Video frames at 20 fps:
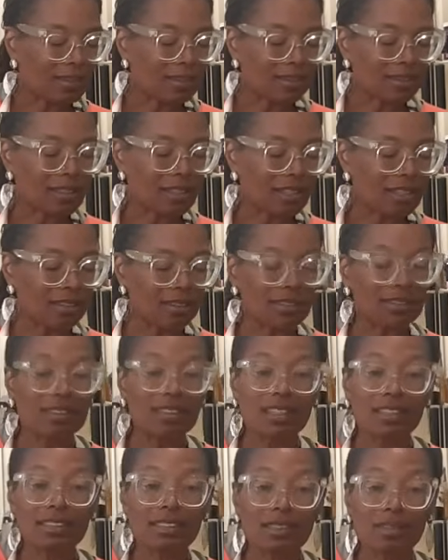
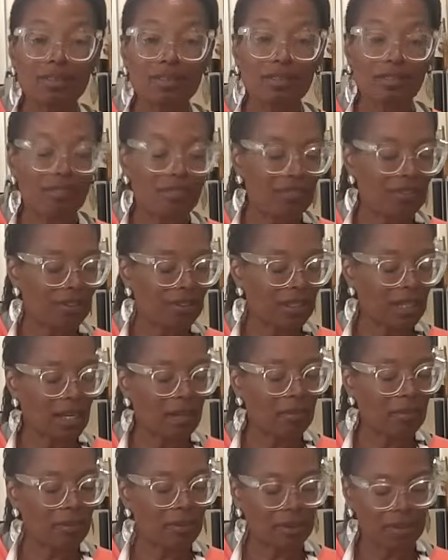That seems to fill it
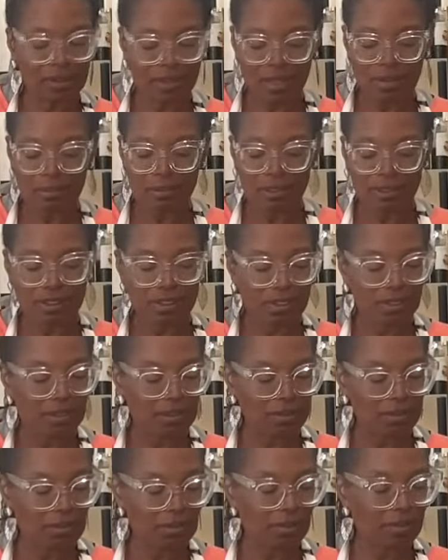out pretty good. I'm going to show
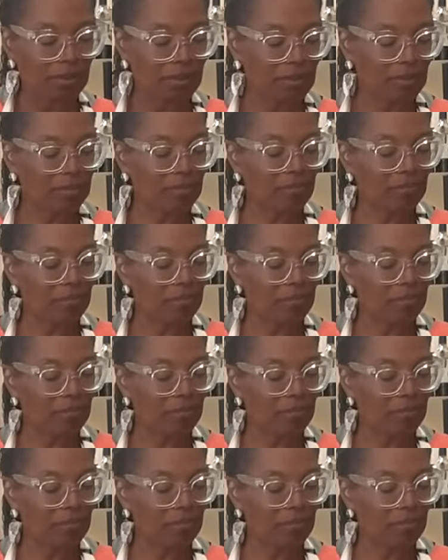you real quick.